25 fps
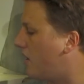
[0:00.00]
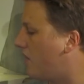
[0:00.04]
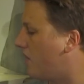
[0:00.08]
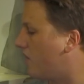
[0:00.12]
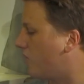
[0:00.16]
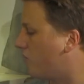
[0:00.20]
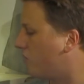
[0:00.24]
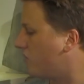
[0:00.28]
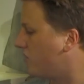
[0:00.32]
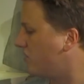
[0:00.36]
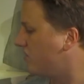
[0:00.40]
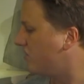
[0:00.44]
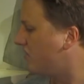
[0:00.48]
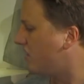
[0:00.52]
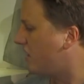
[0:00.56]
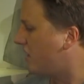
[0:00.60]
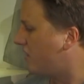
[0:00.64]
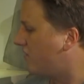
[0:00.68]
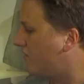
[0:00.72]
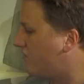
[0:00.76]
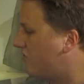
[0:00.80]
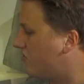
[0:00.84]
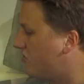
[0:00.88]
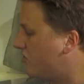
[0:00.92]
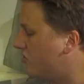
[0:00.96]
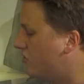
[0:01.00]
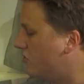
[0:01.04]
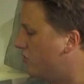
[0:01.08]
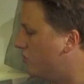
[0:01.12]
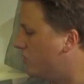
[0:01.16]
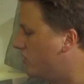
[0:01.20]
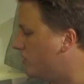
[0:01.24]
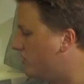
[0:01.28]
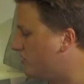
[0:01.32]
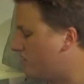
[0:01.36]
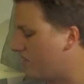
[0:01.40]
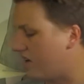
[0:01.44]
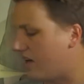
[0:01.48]
reason I have two
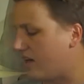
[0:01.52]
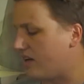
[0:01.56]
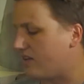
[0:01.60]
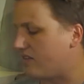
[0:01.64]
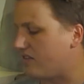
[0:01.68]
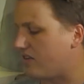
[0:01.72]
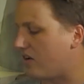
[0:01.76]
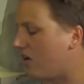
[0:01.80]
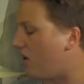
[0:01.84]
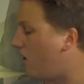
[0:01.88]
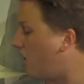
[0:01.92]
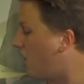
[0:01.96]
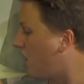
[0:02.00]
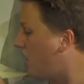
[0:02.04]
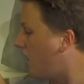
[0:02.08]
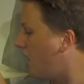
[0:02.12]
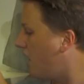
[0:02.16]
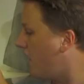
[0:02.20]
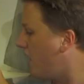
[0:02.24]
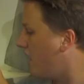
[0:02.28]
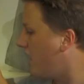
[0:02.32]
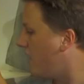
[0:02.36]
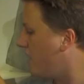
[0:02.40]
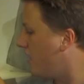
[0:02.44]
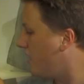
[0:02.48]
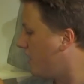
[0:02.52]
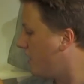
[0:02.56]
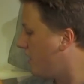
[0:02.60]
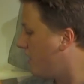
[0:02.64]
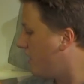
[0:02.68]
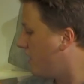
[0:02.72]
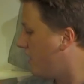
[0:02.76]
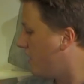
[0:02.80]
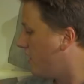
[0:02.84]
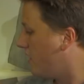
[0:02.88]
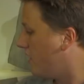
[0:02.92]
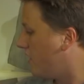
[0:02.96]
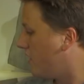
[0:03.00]
is that I
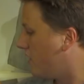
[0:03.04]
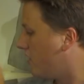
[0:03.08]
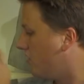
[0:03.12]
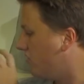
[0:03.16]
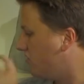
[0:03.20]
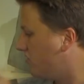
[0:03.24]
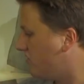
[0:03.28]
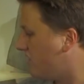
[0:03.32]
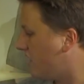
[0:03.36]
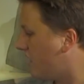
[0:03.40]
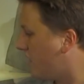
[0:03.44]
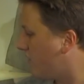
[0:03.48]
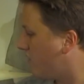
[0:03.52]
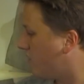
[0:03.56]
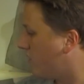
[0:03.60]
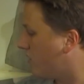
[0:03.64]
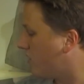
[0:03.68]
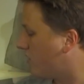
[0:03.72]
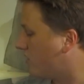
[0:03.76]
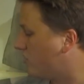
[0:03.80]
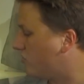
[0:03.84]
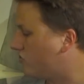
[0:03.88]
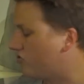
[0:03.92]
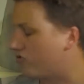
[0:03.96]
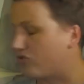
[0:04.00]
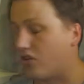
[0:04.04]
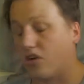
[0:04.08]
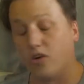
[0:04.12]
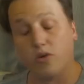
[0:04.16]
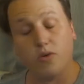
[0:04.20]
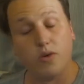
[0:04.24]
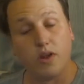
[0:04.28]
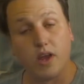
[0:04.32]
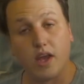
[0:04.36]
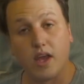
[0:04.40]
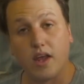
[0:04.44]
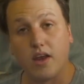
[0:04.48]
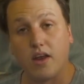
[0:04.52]
used to have one on a
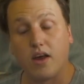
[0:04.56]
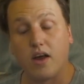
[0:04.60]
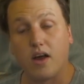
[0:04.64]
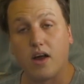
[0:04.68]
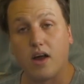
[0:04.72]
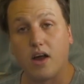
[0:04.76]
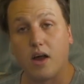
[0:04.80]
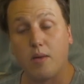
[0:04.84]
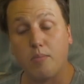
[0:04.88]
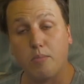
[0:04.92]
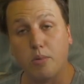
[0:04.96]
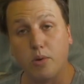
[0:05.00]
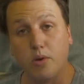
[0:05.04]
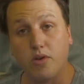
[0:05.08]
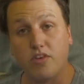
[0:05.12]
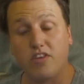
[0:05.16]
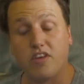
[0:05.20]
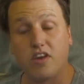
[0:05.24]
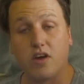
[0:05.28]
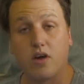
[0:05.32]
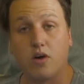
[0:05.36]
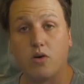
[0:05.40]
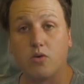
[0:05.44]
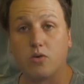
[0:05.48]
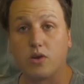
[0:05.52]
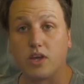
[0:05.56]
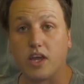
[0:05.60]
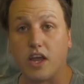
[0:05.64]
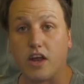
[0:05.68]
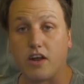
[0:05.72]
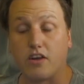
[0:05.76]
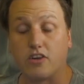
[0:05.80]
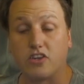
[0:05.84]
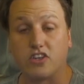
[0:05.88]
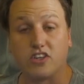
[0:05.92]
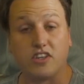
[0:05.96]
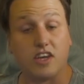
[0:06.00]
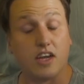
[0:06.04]
drone and I burnt our old
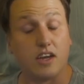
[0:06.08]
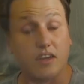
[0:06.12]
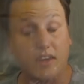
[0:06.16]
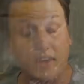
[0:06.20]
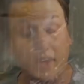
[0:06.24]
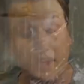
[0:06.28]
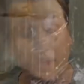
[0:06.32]
garage down in